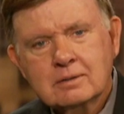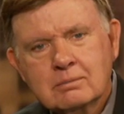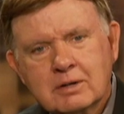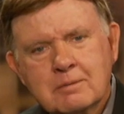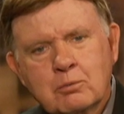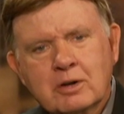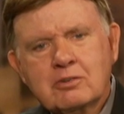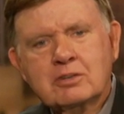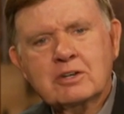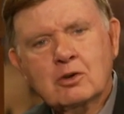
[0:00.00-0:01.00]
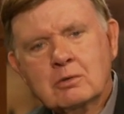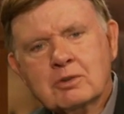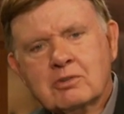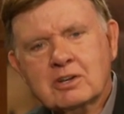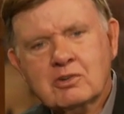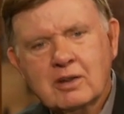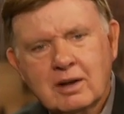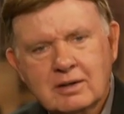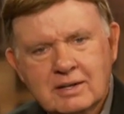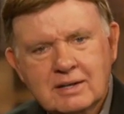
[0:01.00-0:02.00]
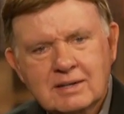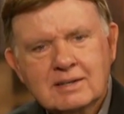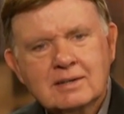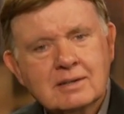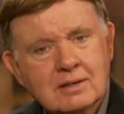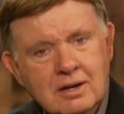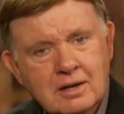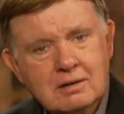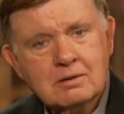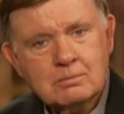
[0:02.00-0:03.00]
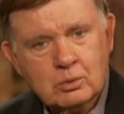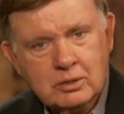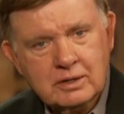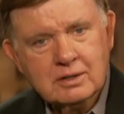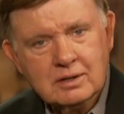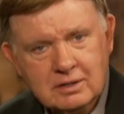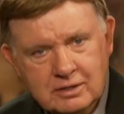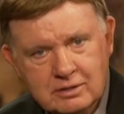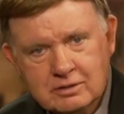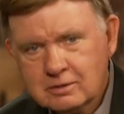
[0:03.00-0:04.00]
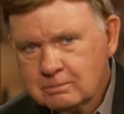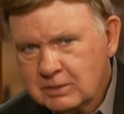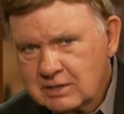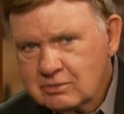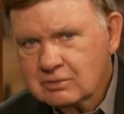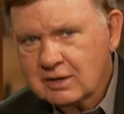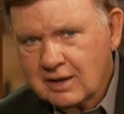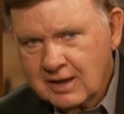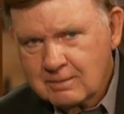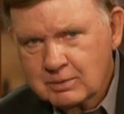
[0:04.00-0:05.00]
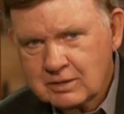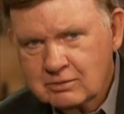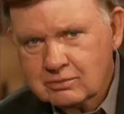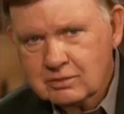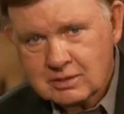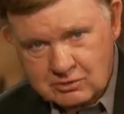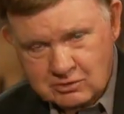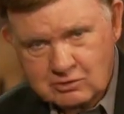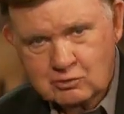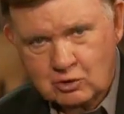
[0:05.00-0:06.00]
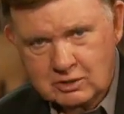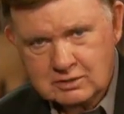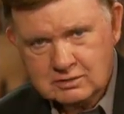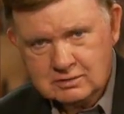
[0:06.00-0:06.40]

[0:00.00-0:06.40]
But embracing homosexuality did not bring Linda the peace and happiness that she sought.